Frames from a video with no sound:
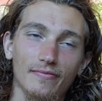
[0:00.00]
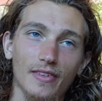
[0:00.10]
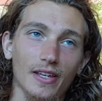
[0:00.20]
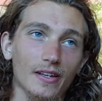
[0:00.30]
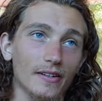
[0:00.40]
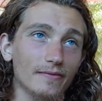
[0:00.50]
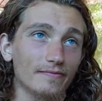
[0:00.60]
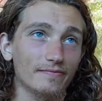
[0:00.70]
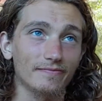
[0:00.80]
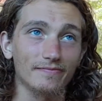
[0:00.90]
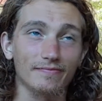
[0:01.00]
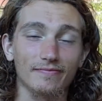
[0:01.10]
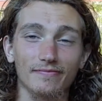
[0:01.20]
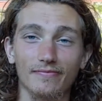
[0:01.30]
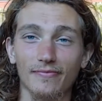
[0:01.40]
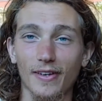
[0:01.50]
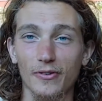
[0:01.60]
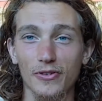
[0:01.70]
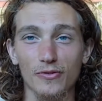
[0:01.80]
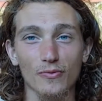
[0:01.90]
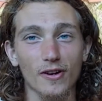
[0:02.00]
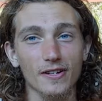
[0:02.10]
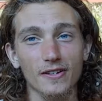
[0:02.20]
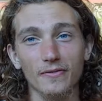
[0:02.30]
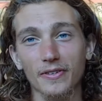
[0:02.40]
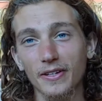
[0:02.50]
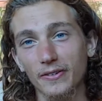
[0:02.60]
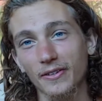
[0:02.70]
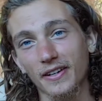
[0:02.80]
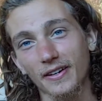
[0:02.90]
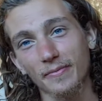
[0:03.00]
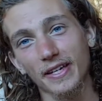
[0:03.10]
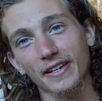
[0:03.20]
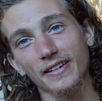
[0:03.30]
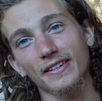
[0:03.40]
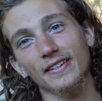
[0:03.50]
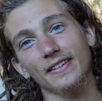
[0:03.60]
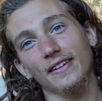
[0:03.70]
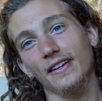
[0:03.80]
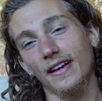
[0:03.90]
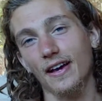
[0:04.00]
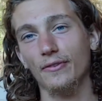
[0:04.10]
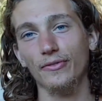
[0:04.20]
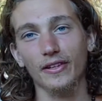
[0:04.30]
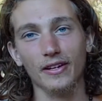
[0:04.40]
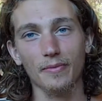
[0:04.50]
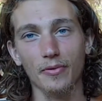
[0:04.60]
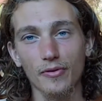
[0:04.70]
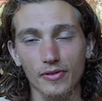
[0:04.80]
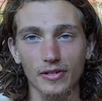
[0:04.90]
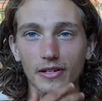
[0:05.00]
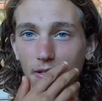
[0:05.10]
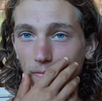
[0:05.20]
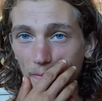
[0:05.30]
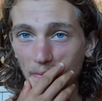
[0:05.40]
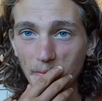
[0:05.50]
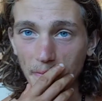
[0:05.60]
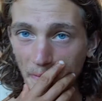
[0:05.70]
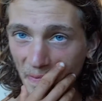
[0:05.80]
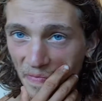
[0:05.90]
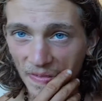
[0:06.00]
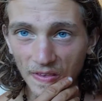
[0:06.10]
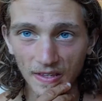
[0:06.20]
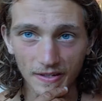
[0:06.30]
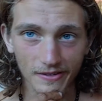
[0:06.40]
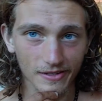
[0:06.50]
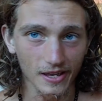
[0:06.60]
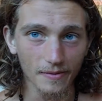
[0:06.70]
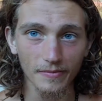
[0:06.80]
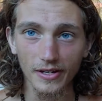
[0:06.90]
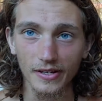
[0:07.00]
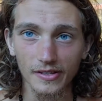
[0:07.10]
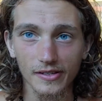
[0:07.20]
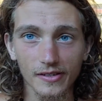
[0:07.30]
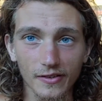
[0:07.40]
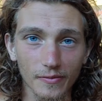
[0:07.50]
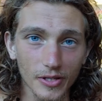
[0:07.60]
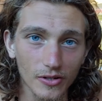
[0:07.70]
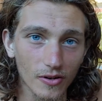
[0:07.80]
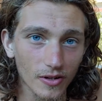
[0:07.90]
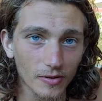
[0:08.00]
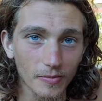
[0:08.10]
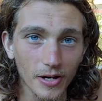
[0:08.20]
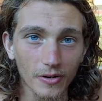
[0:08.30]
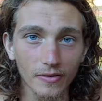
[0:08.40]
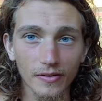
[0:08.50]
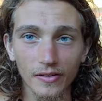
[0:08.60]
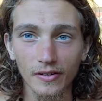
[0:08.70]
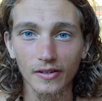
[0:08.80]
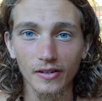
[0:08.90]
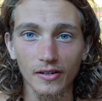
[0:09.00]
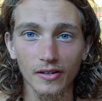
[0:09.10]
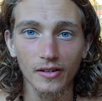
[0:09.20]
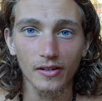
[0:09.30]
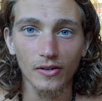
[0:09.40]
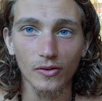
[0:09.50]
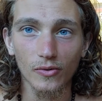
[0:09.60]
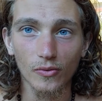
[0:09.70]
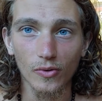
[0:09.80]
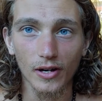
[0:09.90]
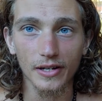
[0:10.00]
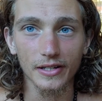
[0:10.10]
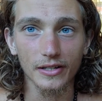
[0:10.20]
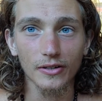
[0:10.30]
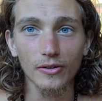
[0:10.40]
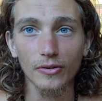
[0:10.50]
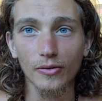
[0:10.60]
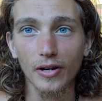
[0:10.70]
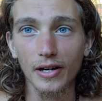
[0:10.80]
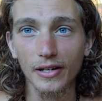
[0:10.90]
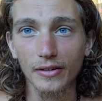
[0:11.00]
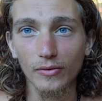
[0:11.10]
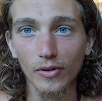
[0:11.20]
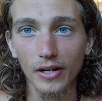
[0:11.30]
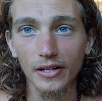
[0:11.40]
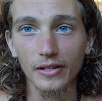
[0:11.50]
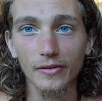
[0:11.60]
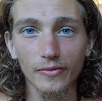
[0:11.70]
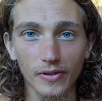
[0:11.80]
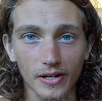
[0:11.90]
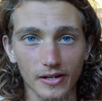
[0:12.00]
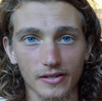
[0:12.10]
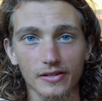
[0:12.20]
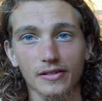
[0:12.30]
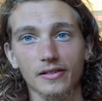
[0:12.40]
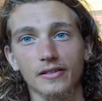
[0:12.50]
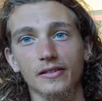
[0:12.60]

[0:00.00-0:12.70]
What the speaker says: And I was just watching a video that I made. I don't think I posted it. It's 10 minutes of me talking about why I need to go to Hawaii and why I need to fast.